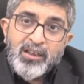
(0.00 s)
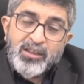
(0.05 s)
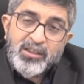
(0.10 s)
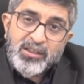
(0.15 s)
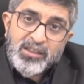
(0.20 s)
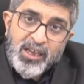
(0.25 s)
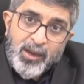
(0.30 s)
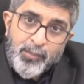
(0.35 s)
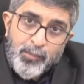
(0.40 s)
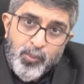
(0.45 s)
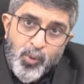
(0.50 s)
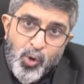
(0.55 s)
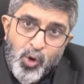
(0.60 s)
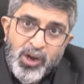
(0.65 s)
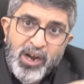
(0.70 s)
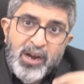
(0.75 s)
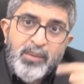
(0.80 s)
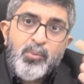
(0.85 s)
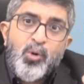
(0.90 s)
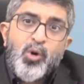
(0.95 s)
the more
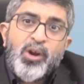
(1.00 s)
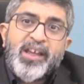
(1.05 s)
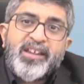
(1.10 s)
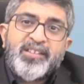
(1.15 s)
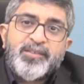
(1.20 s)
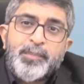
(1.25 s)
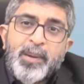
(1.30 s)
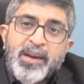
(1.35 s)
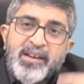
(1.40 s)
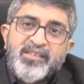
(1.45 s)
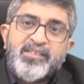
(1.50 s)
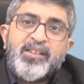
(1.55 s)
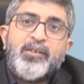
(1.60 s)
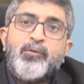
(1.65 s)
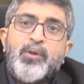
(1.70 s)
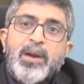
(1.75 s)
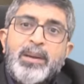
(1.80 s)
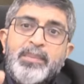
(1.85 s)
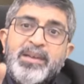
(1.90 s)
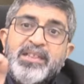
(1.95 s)
and more expensive
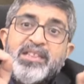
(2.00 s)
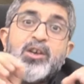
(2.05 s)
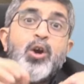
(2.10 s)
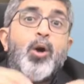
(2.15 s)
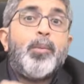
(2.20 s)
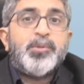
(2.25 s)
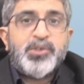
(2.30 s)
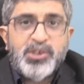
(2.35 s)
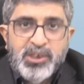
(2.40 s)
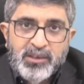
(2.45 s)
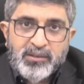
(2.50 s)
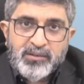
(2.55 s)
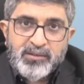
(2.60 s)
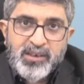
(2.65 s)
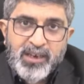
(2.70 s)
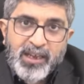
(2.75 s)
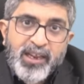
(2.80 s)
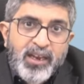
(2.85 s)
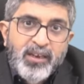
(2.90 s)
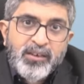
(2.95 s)
will be the option,
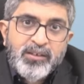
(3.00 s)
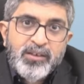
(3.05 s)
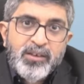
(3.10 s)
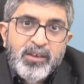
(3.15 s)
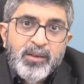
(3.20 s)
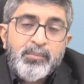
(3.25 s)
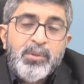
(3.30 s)
correct?